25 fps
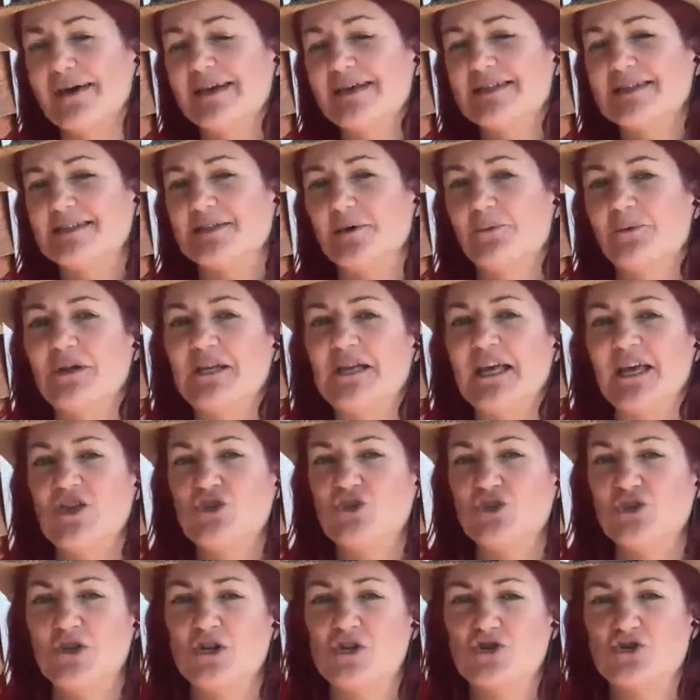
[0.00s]
so we need
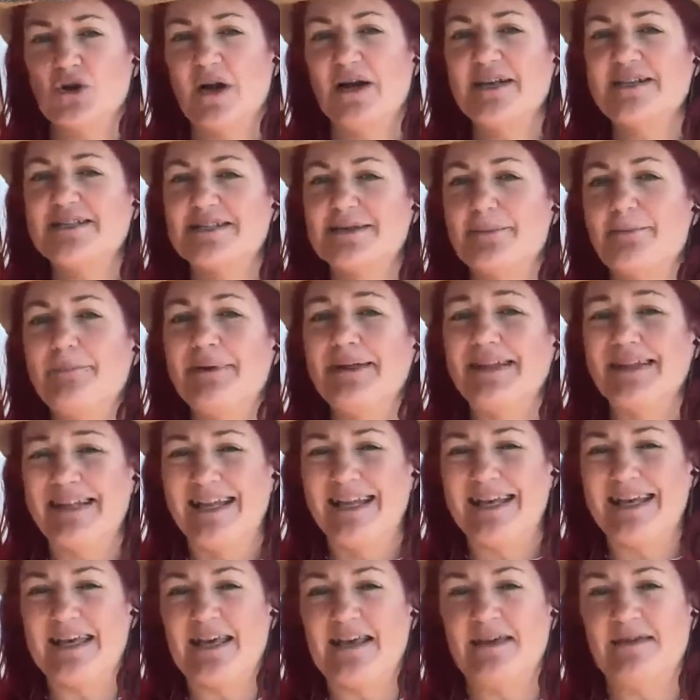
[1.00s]
you to trust and
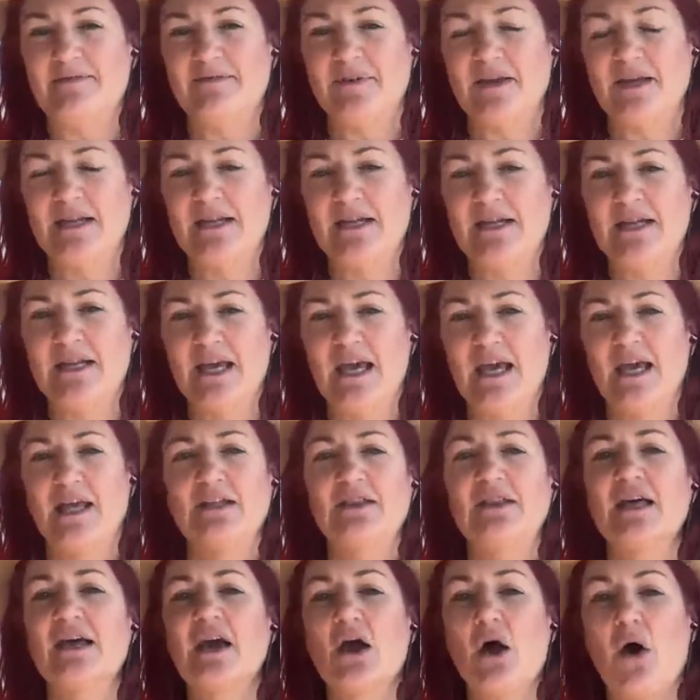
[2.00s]
believe in in
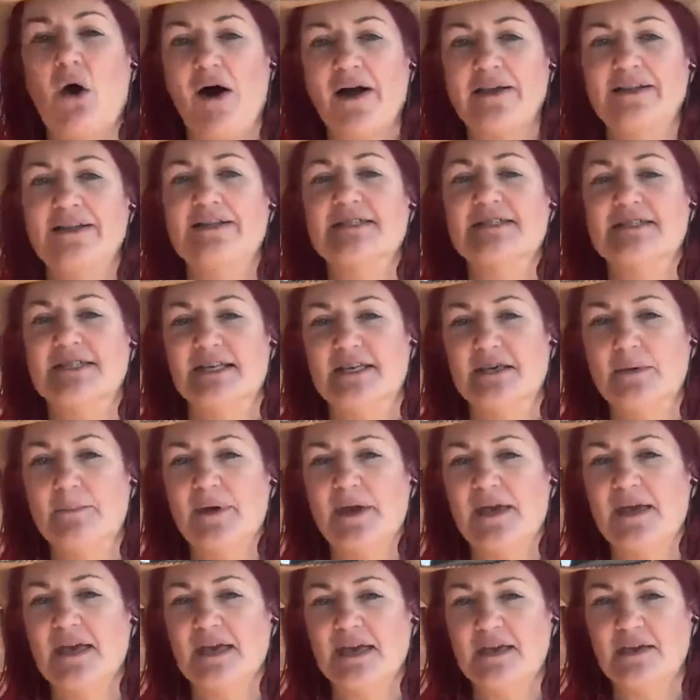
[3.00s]
the guidance that you're
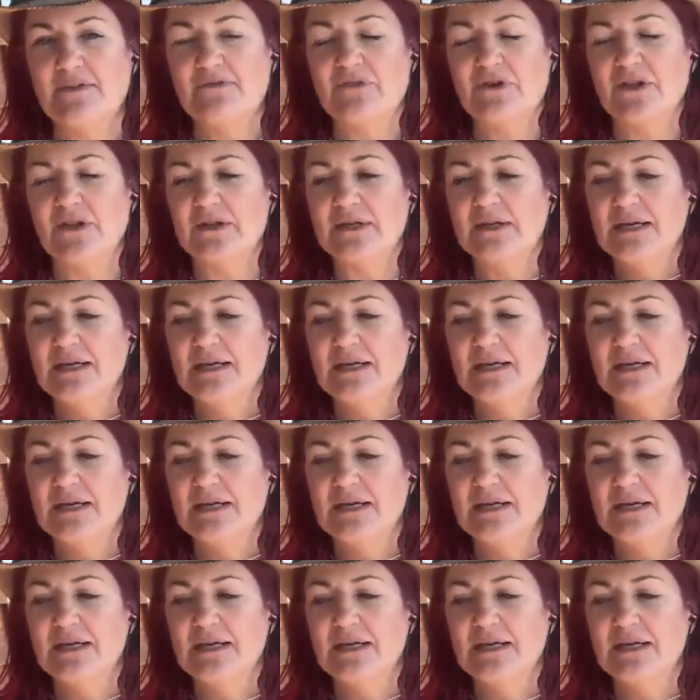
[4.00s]
being given